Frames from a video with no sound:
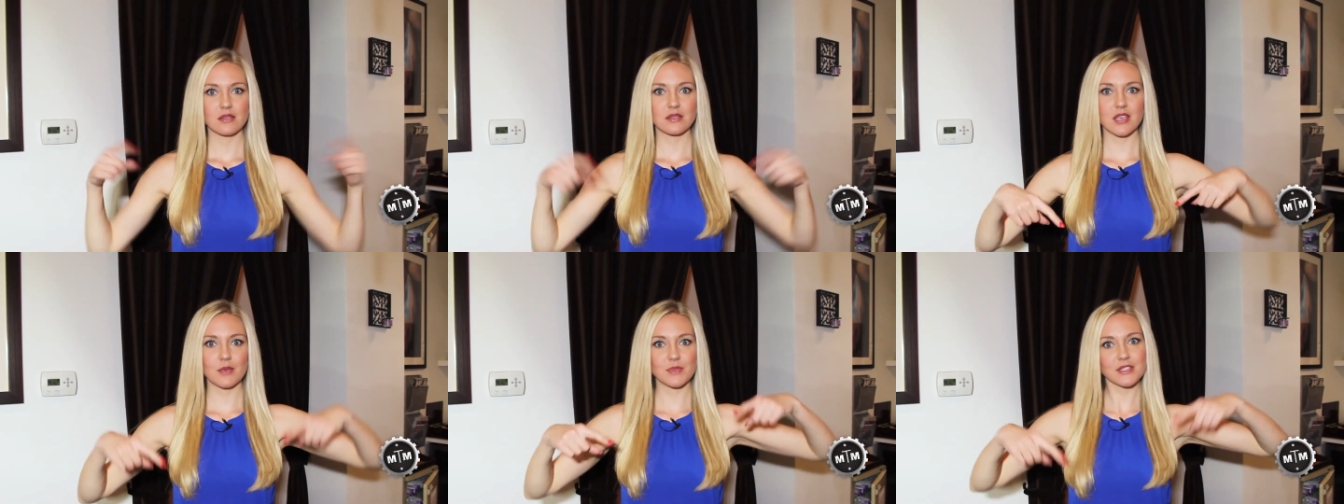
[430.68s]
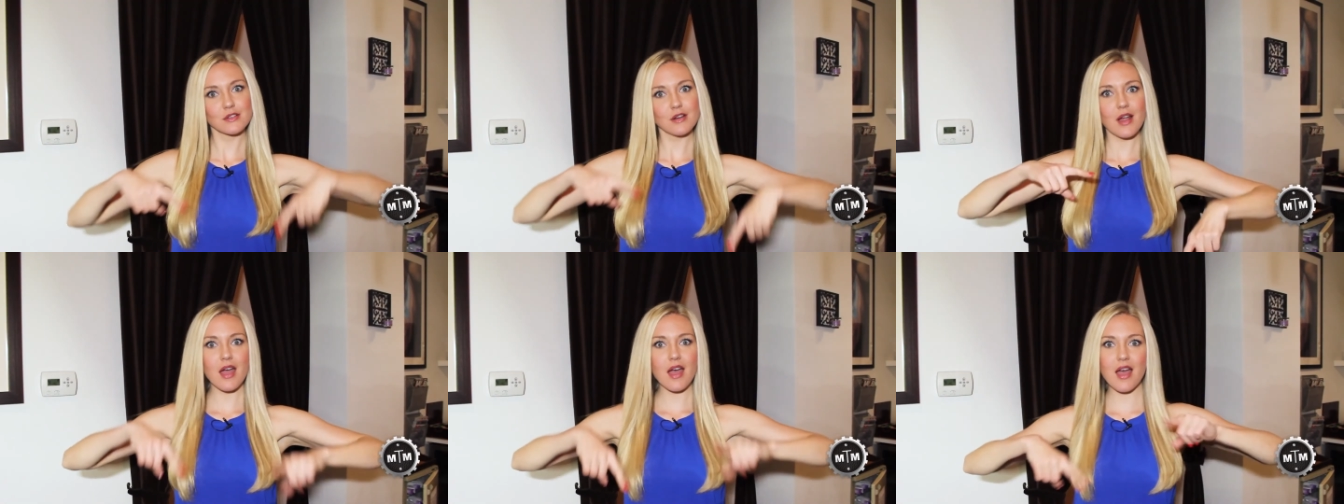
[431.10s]

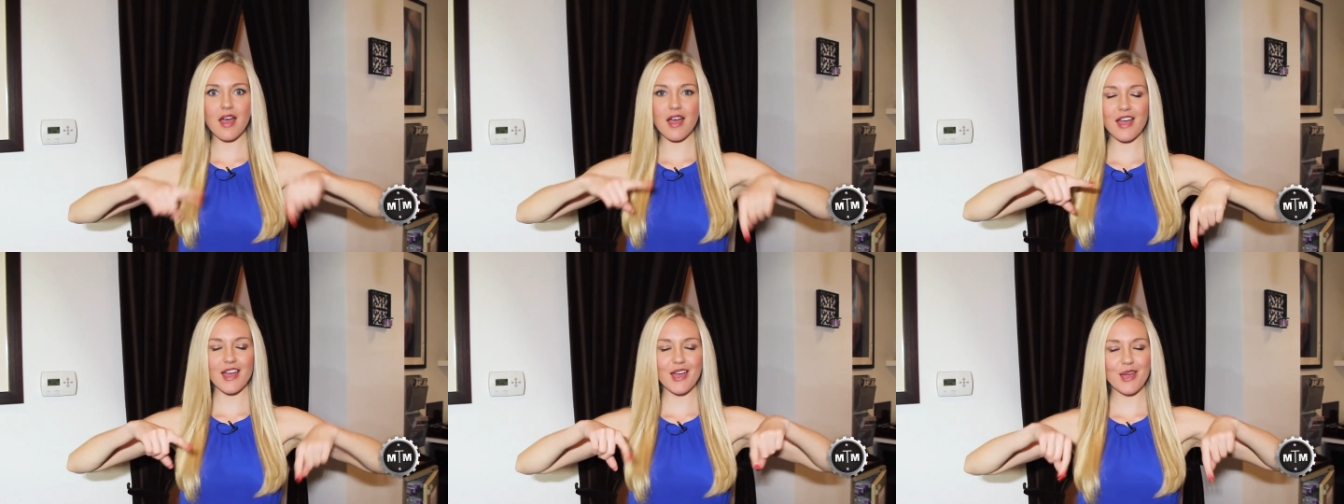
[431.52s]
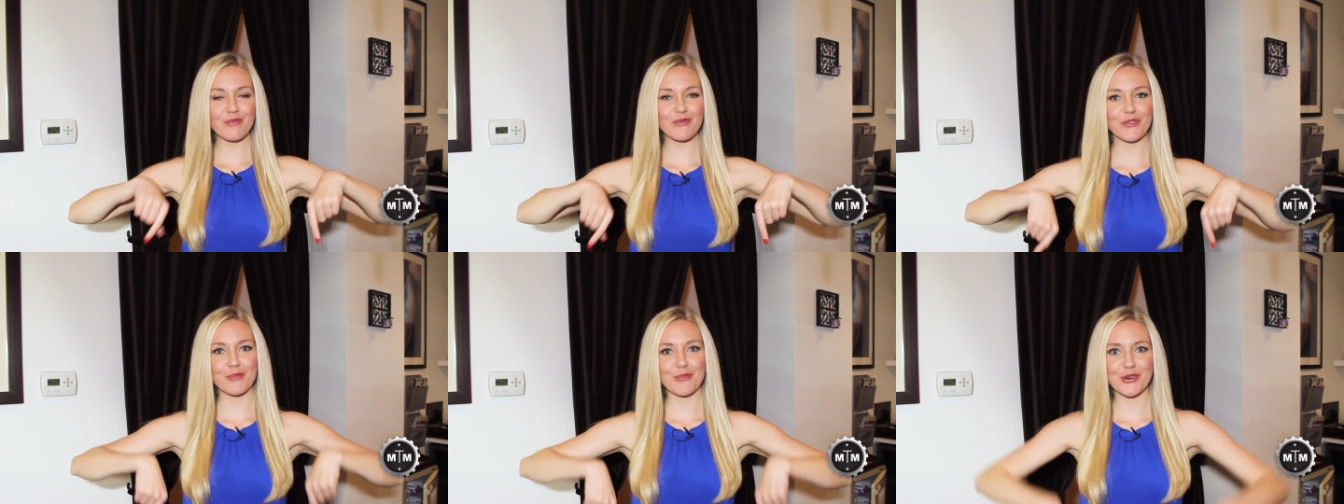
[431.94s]
Subscribe
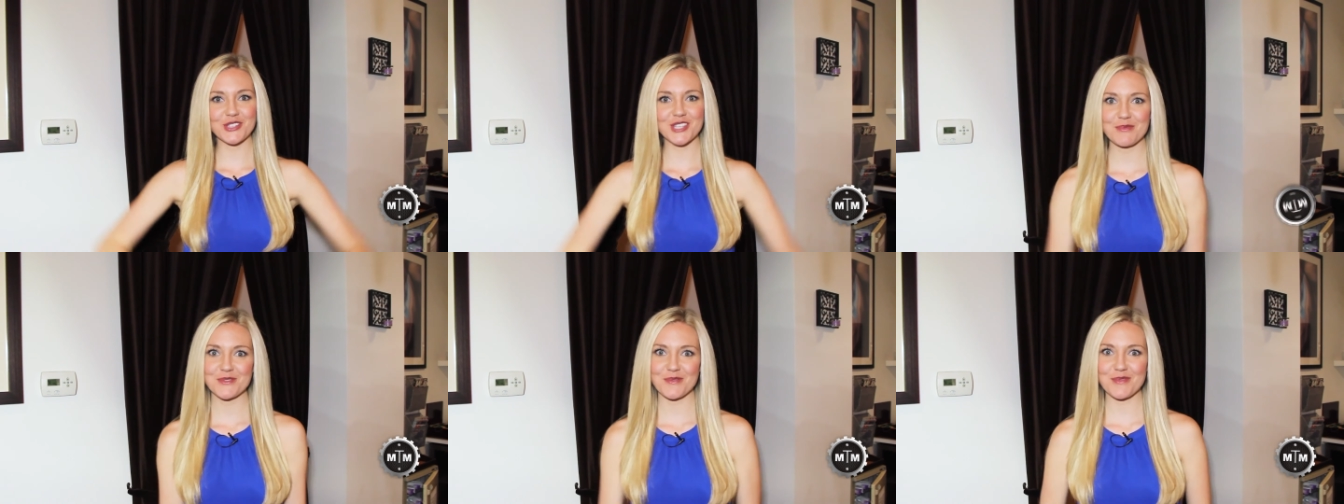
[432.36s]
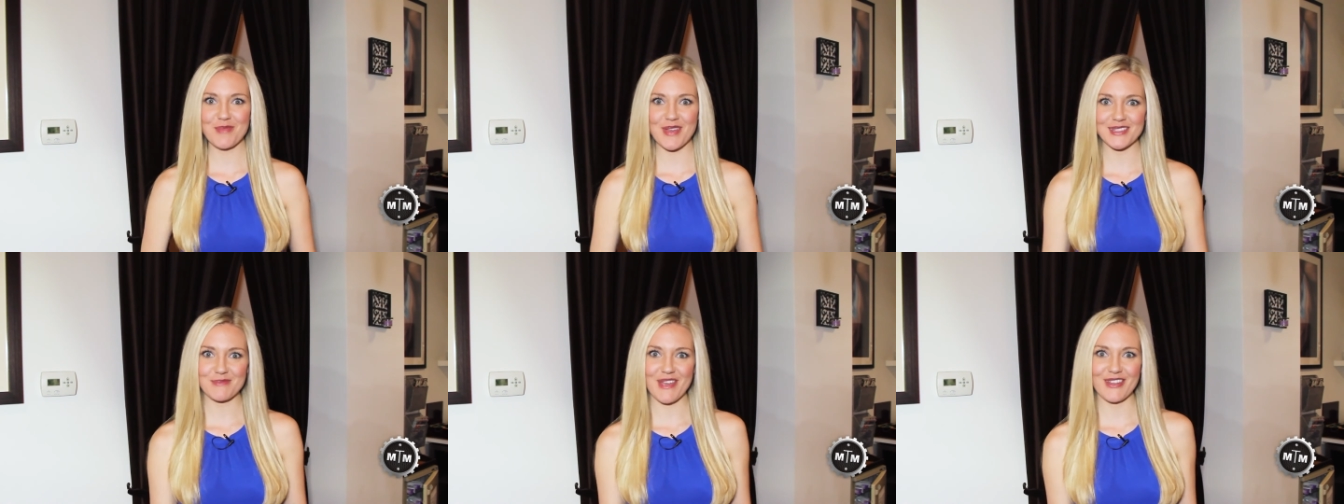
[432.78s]
for more tips from the
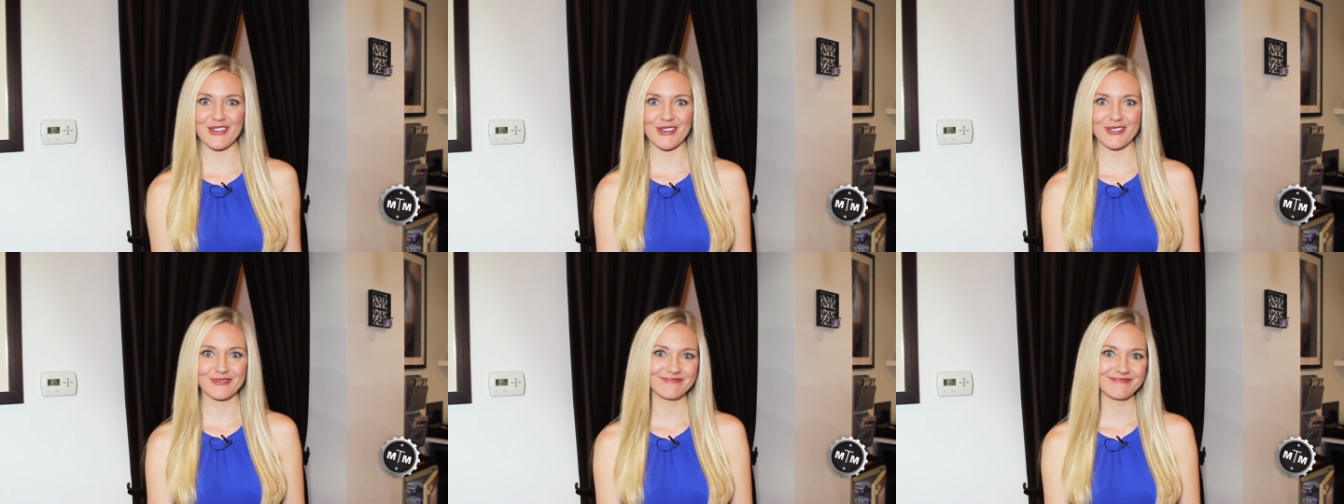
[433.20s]
Men's Manual.